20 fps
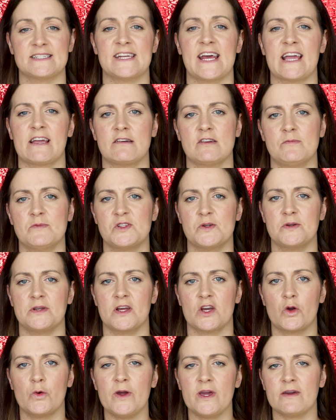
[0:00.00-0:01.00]
Today I'm going to be doing
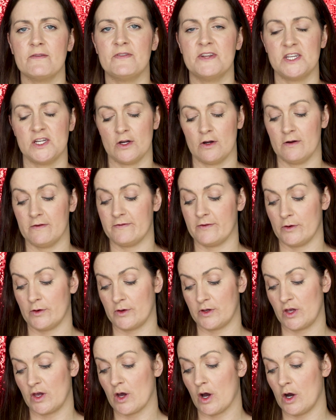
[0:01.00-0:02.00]
a quick video for
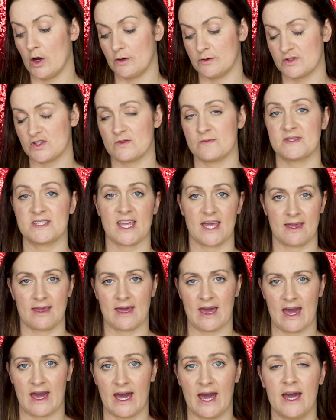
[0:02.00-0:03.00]
you on some
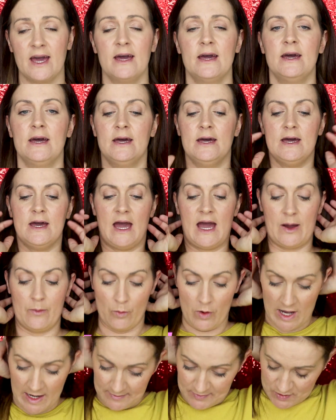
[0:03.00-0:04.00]
skincare and
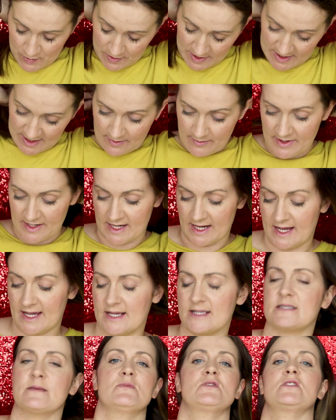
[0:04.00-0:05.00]
what I'm doing at the
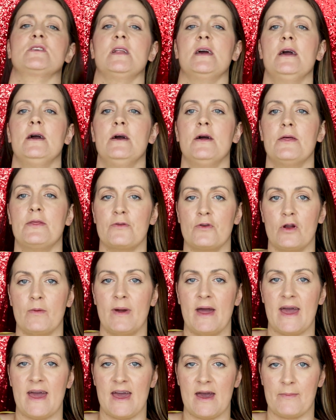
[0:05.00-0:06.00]
minute. So I'm just going to throw
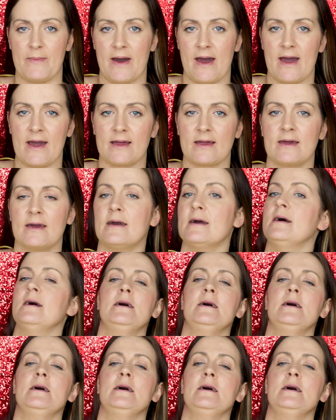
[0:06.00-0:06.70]
my hair back.